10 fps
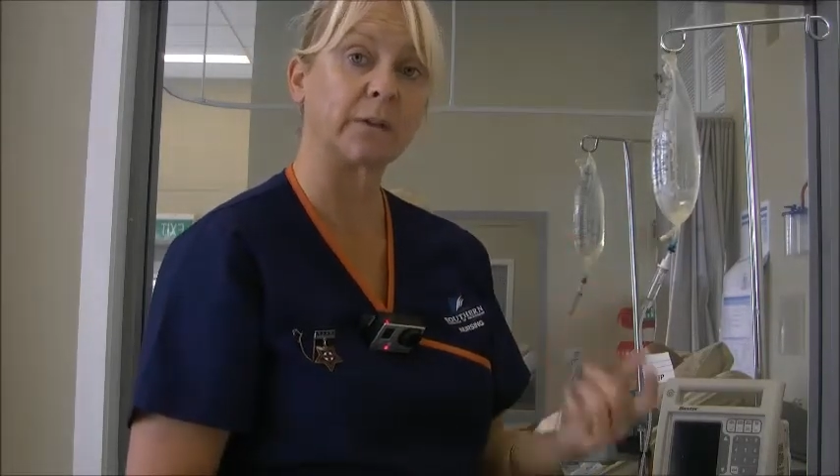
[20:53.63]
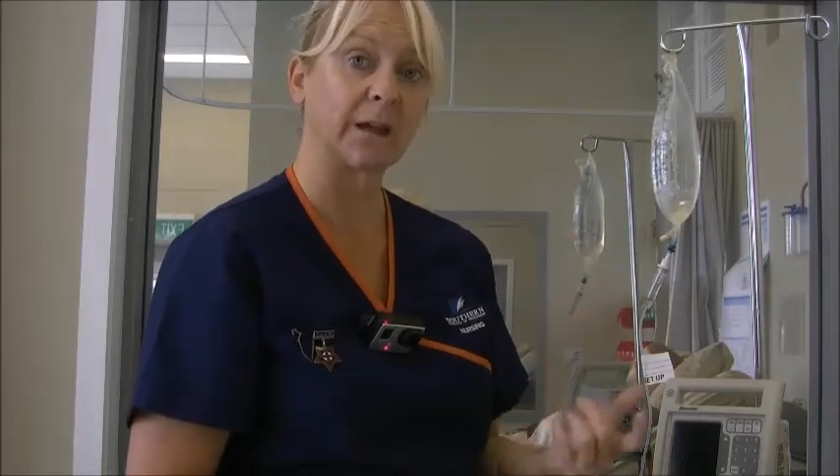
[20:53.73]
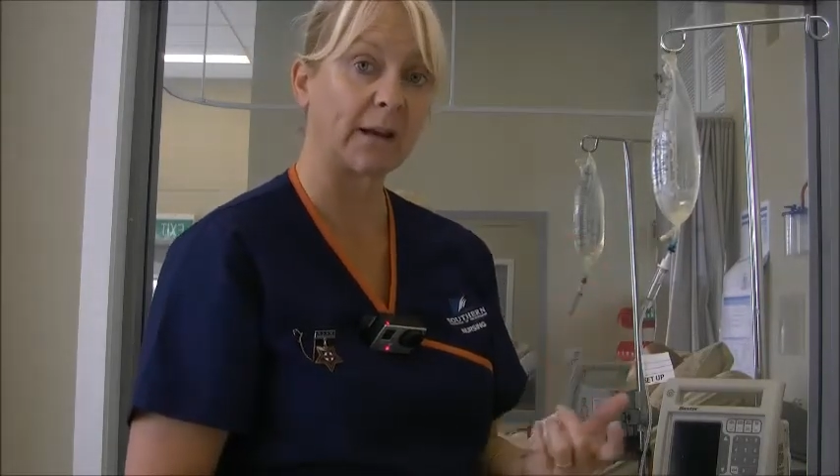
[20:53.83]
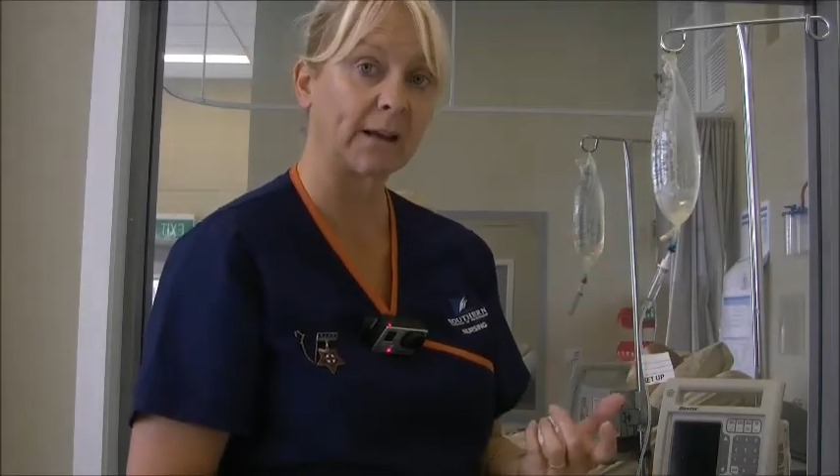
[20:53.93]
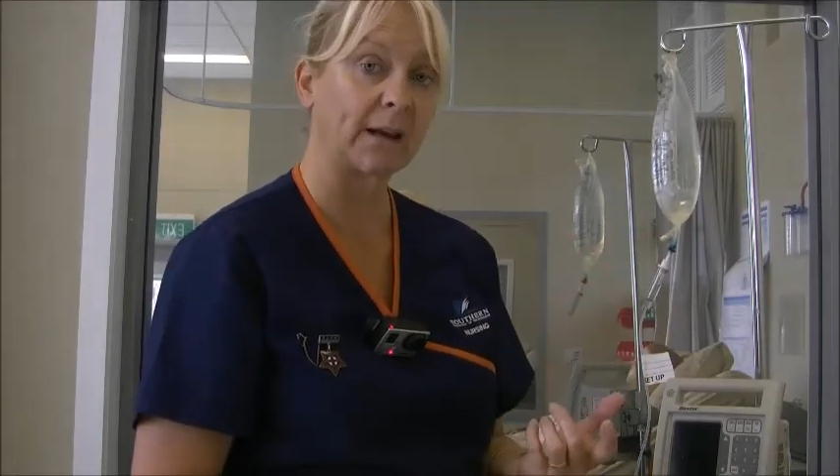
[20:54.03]

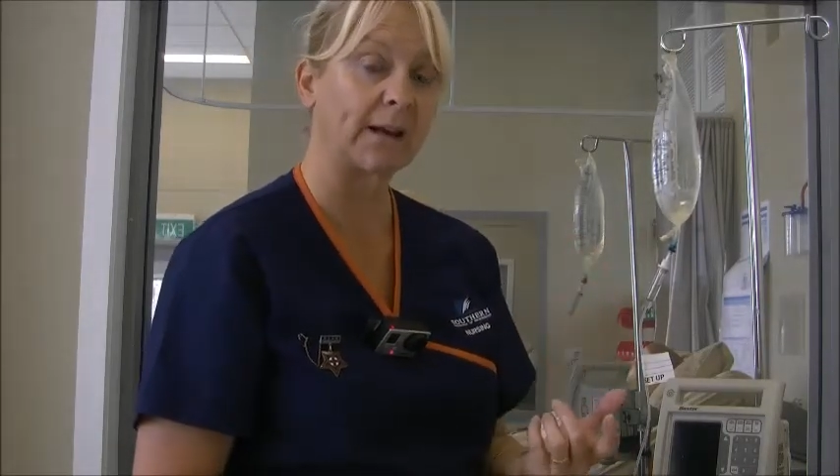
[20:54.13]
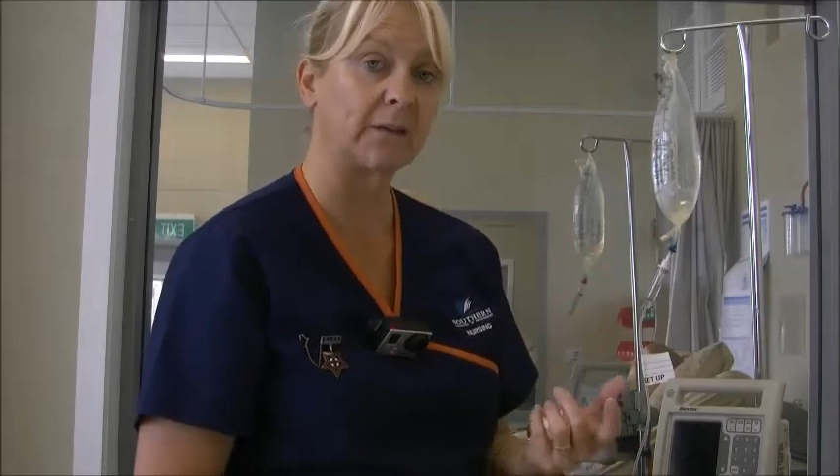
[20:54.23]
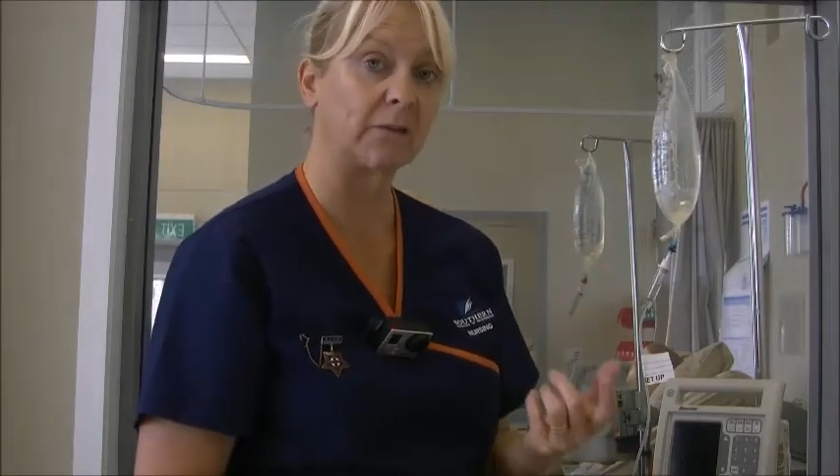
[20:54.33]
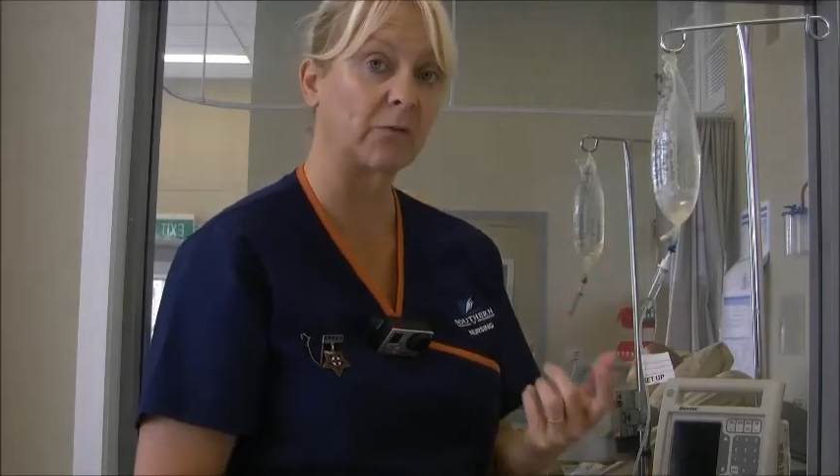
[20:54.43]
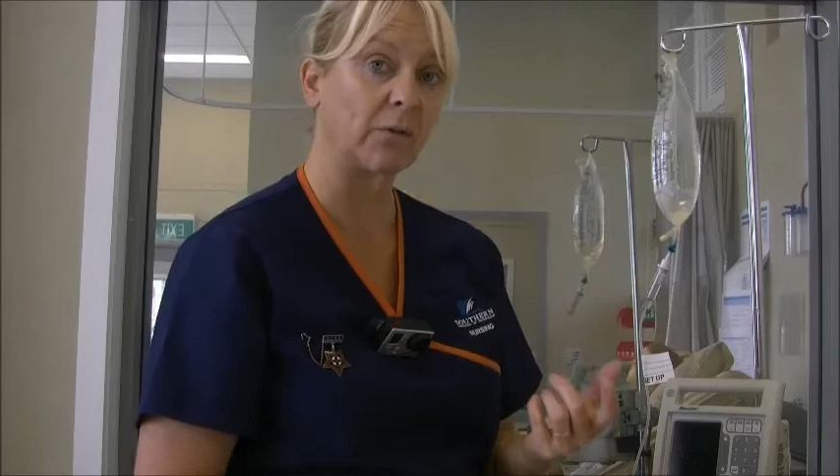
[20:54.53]

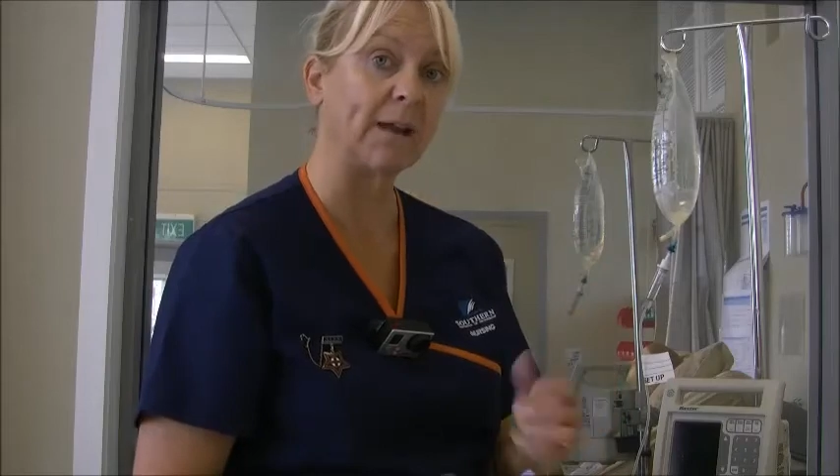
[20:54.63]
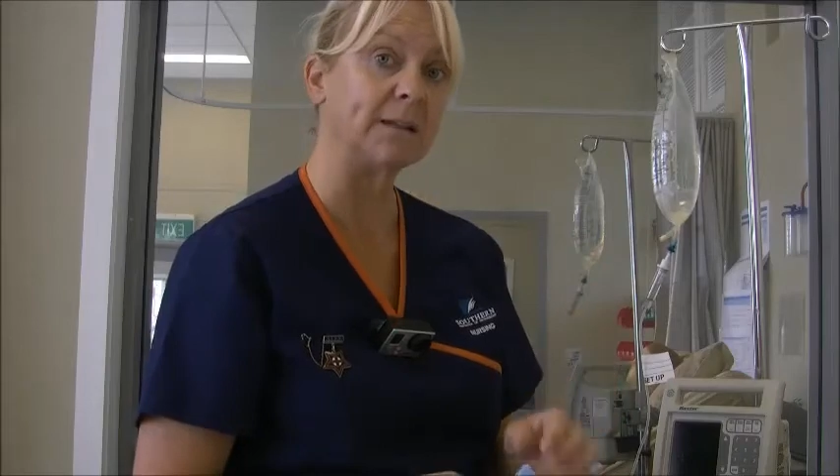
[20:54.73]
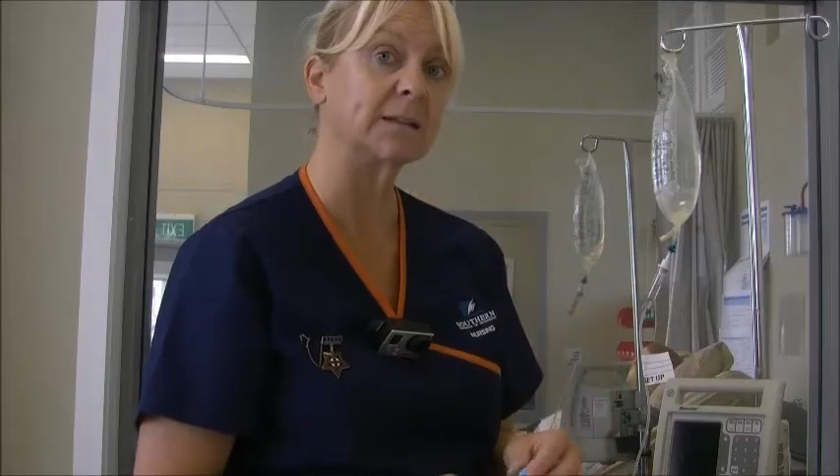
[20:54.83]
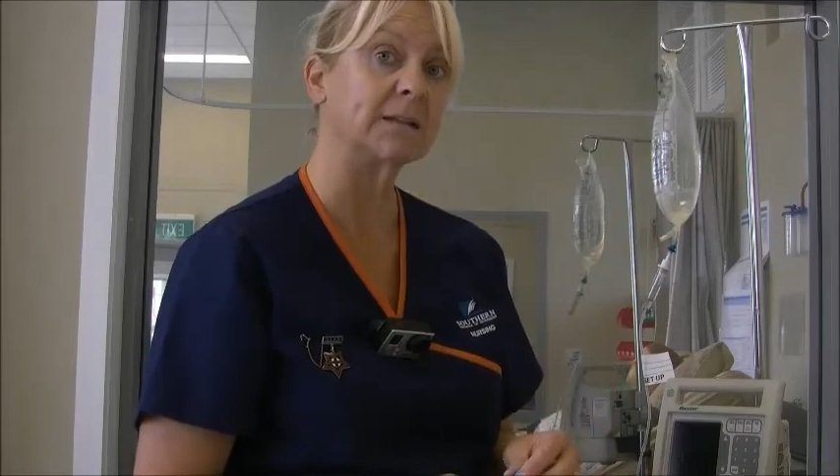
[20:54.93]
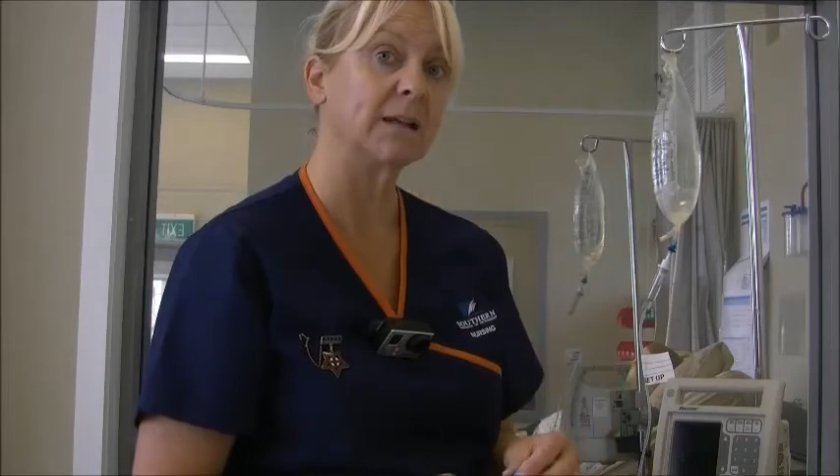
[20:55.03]
calculated the
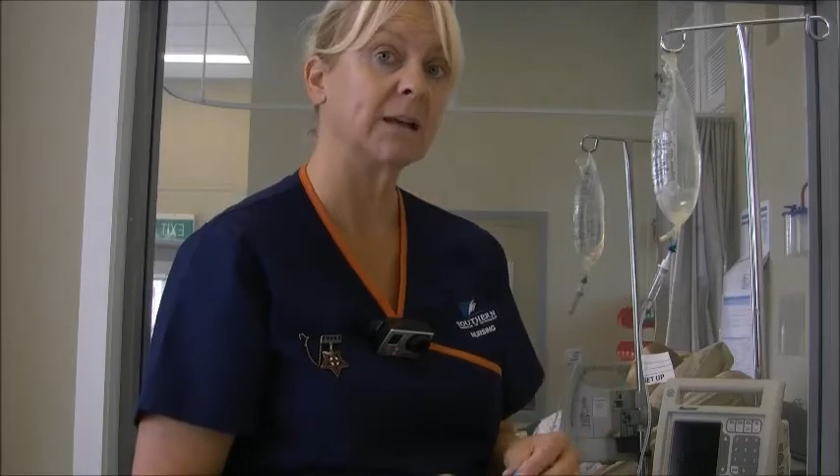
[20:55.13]
rate